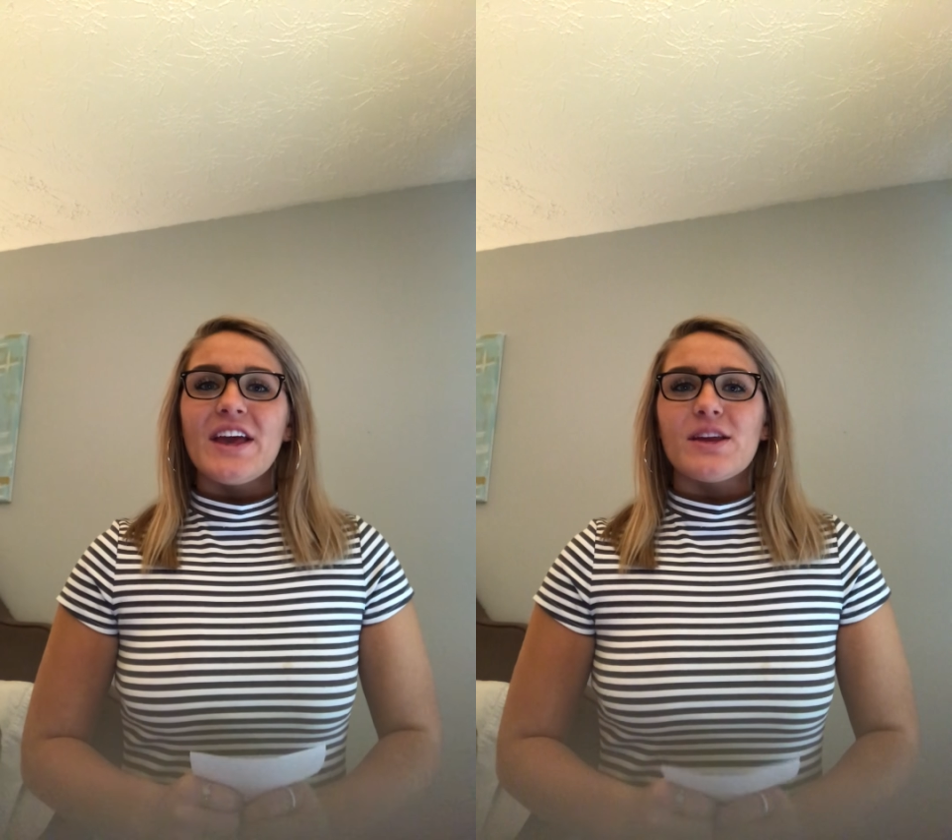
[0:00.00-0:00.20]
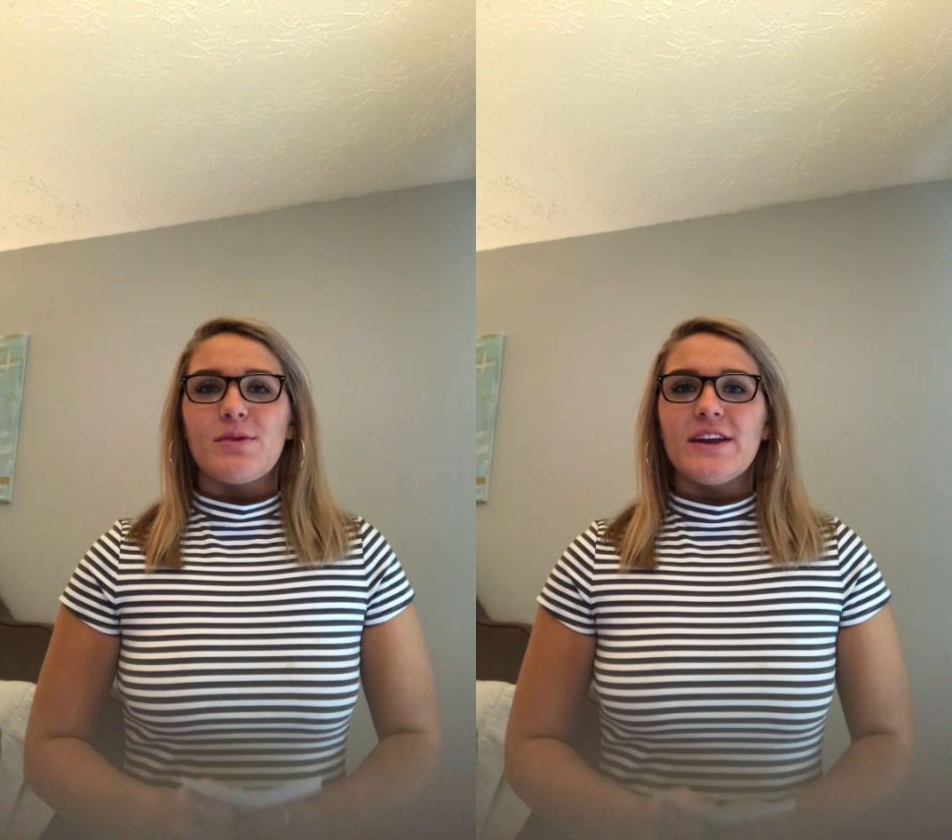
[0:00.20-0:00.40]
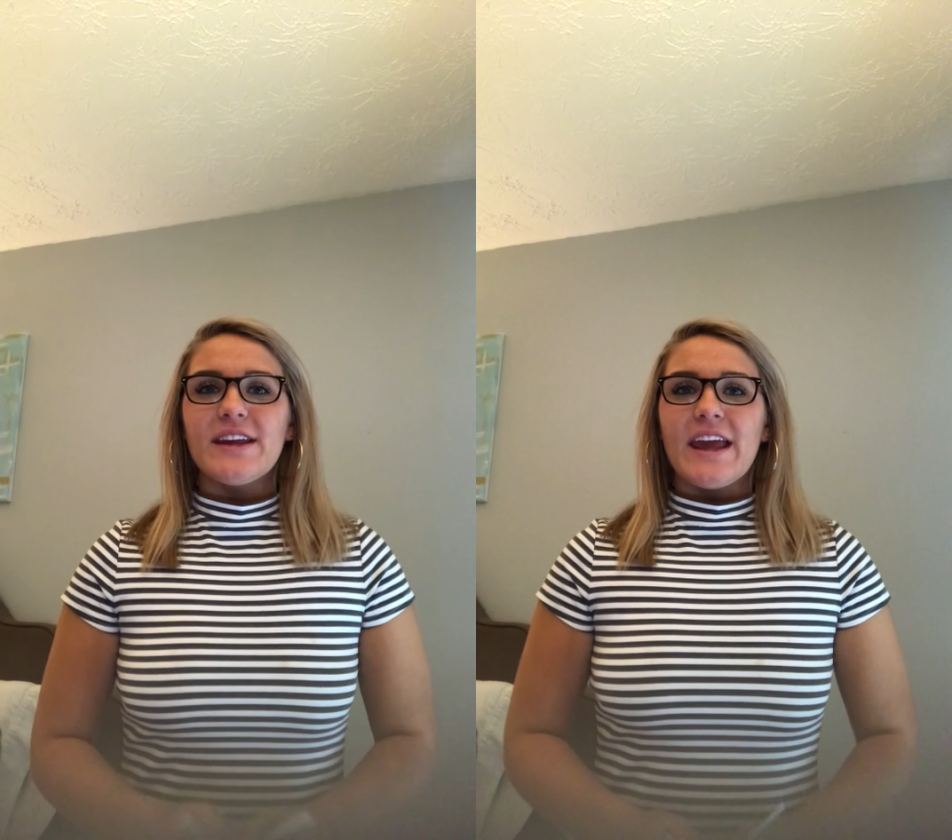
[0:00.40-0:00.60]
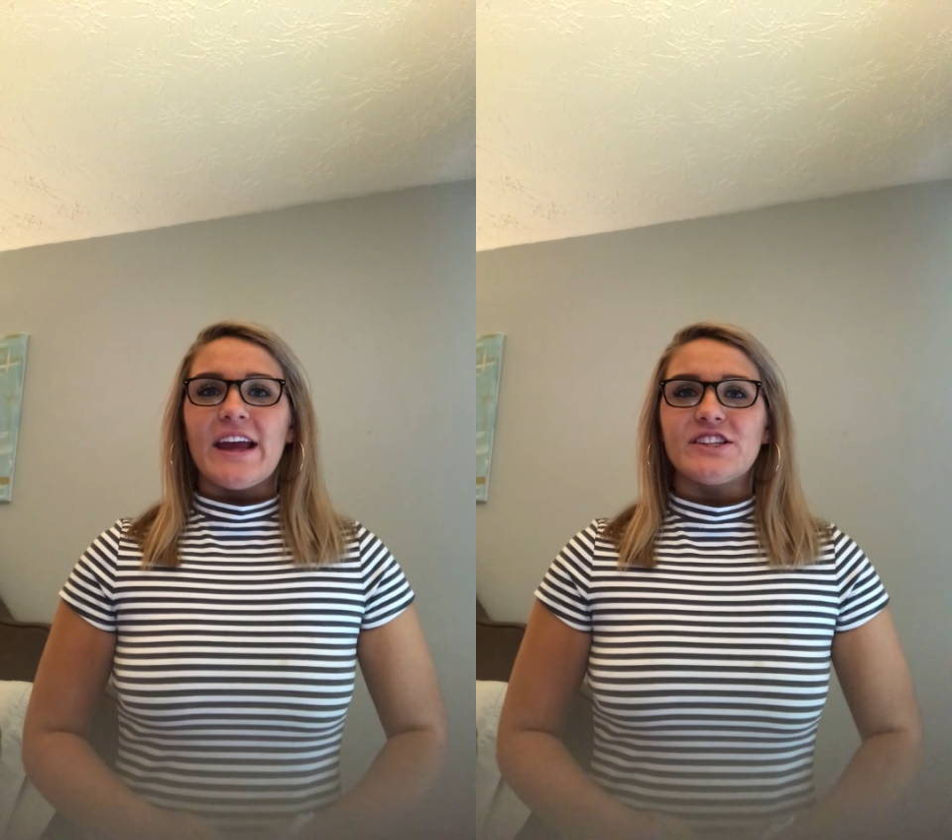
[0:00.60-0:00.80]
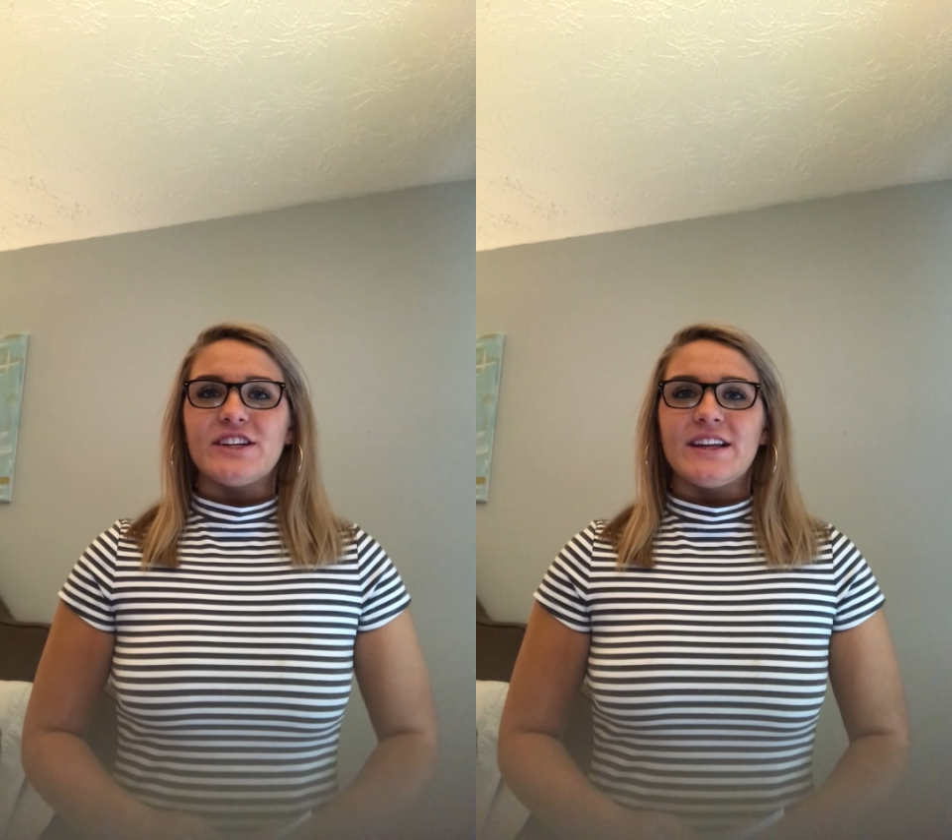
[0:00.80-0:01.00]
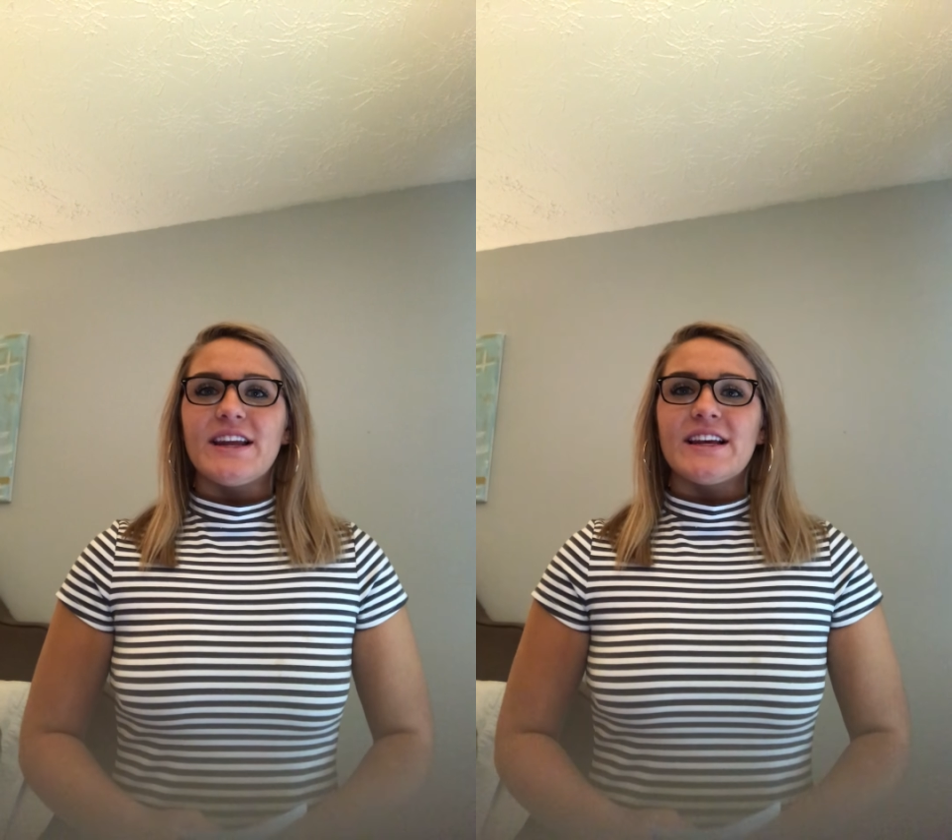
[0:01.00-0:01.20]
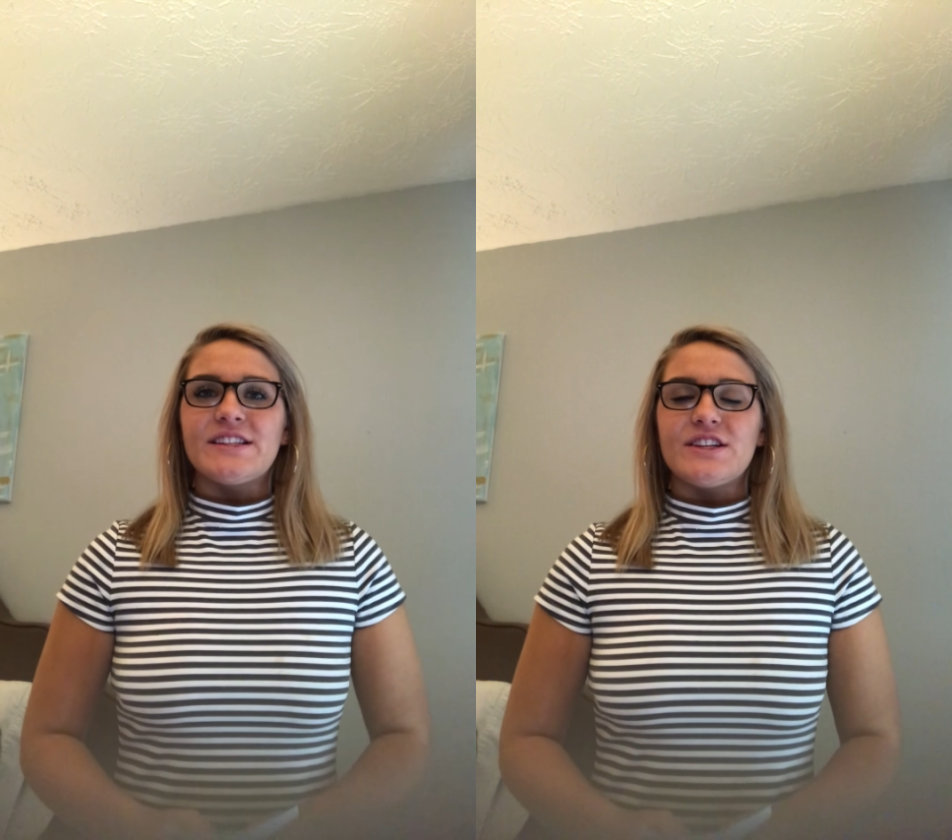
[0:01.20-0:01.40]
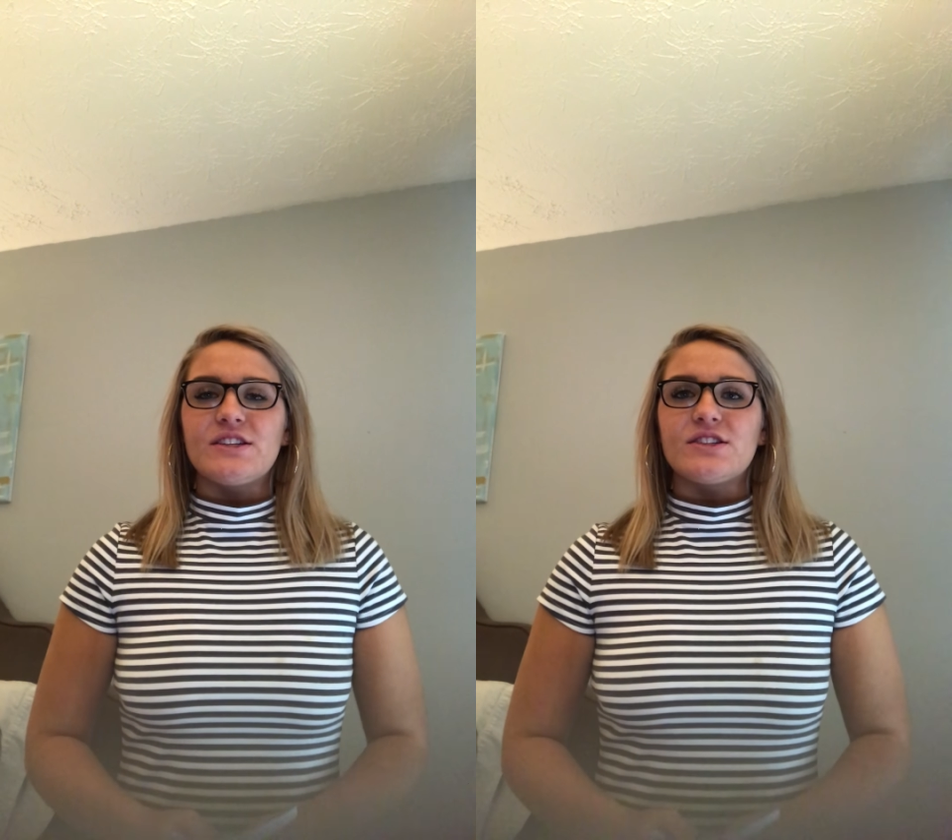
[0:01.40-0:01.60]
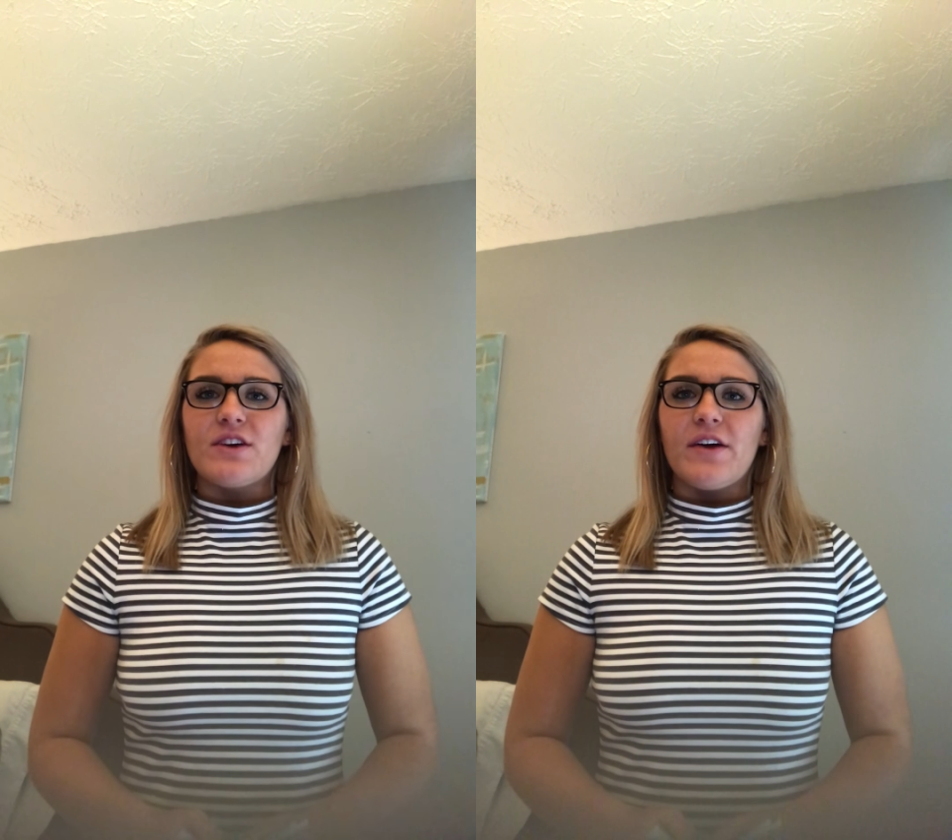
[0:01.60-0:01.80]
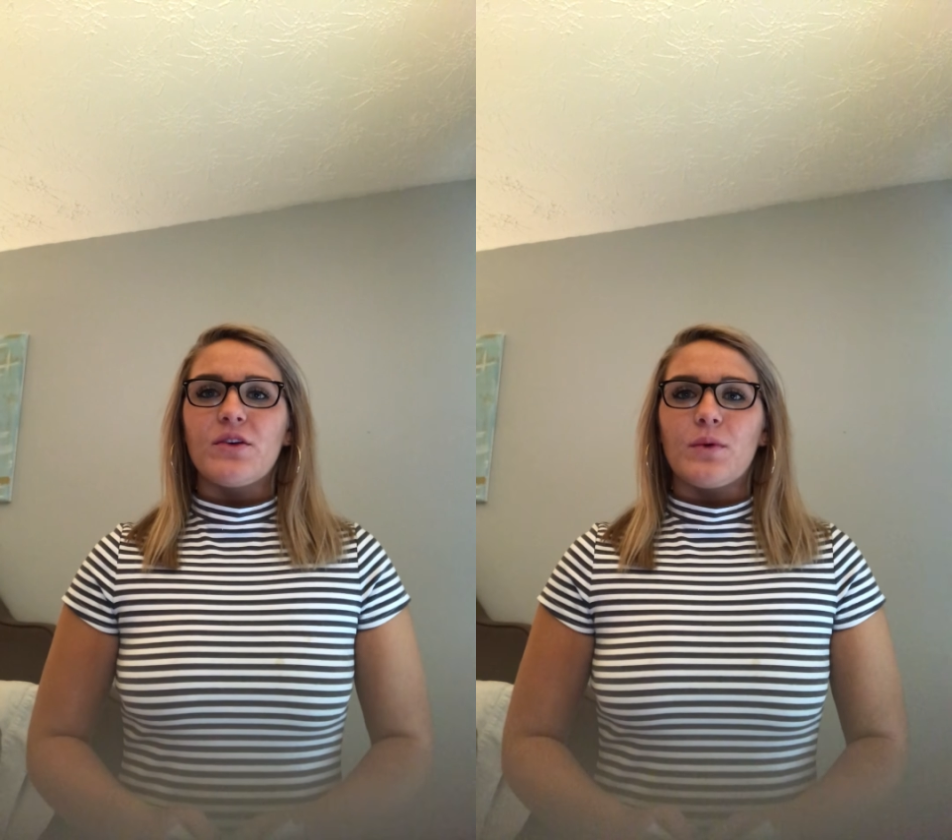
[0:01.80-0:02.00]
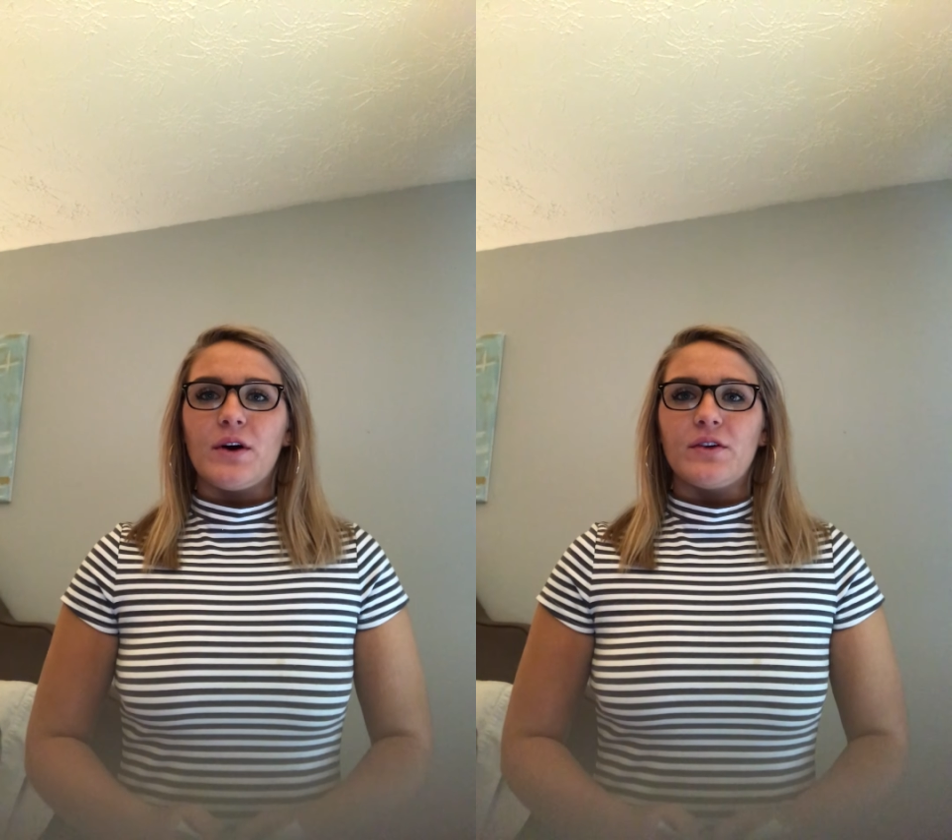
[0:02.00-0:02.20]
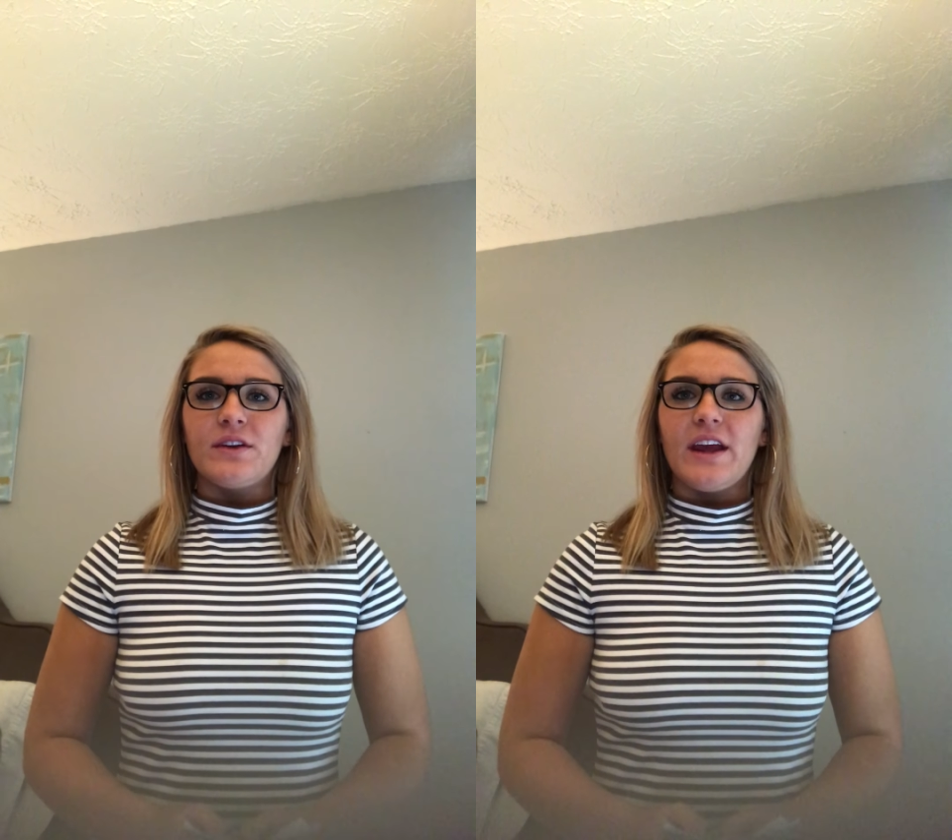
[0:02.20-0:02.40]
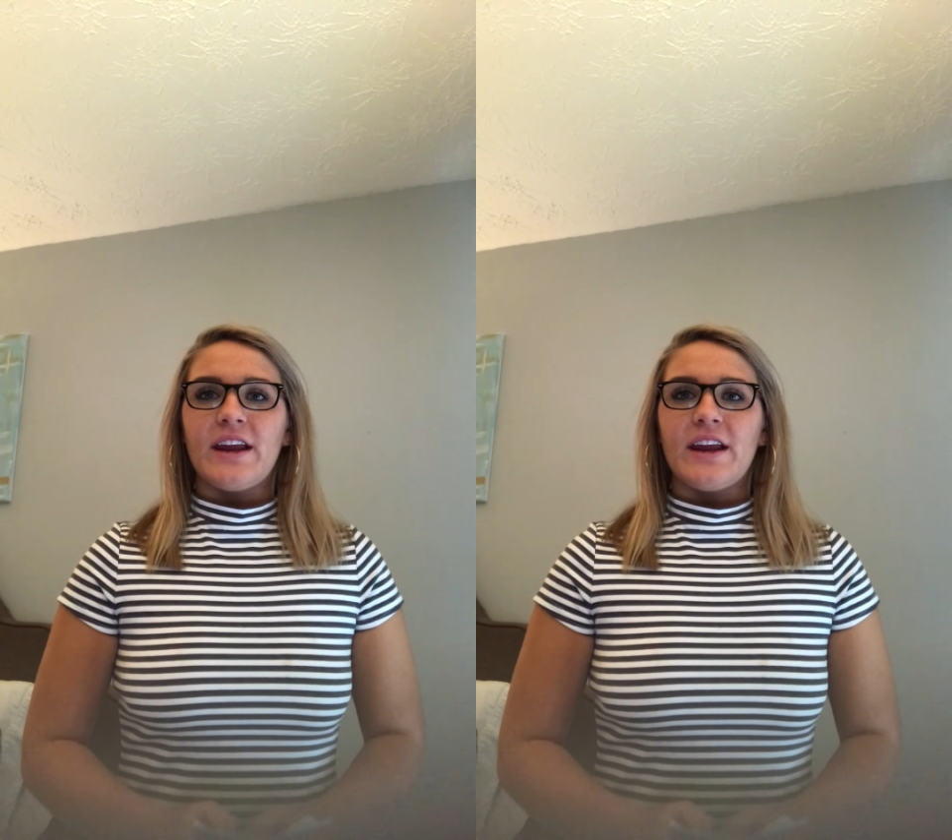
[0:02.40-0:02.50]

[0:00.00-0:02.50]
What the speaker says: Communication is used throughout the world